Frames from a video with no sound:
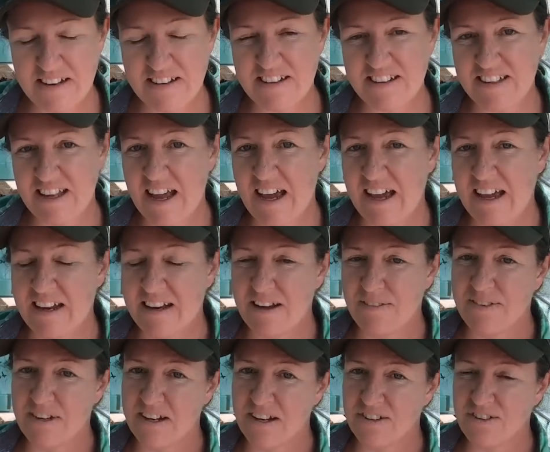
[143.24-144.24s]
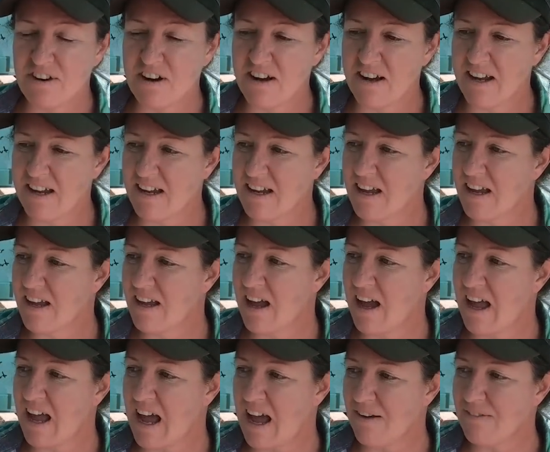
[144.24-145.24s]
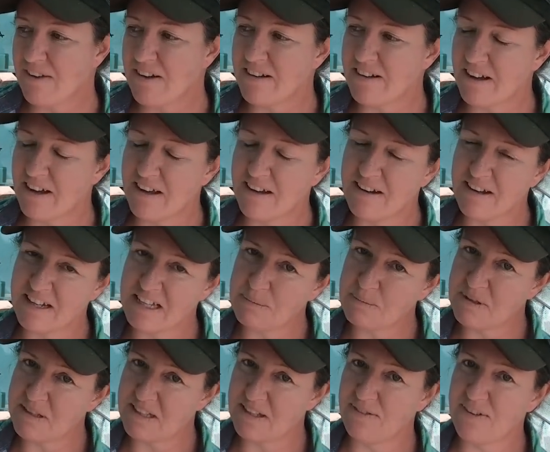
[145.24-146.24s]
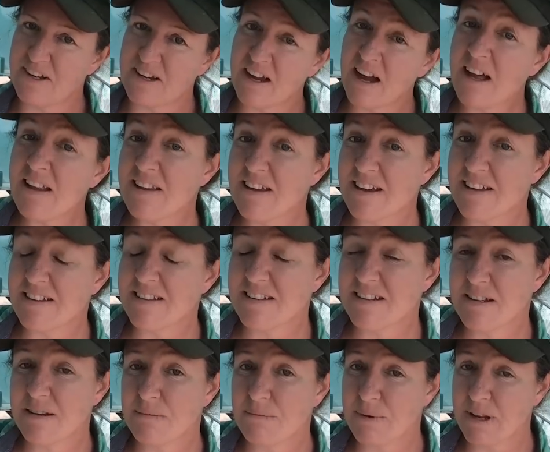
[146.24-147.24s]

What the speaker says: a design, I've done a drawing. I haven't done a specific cut list,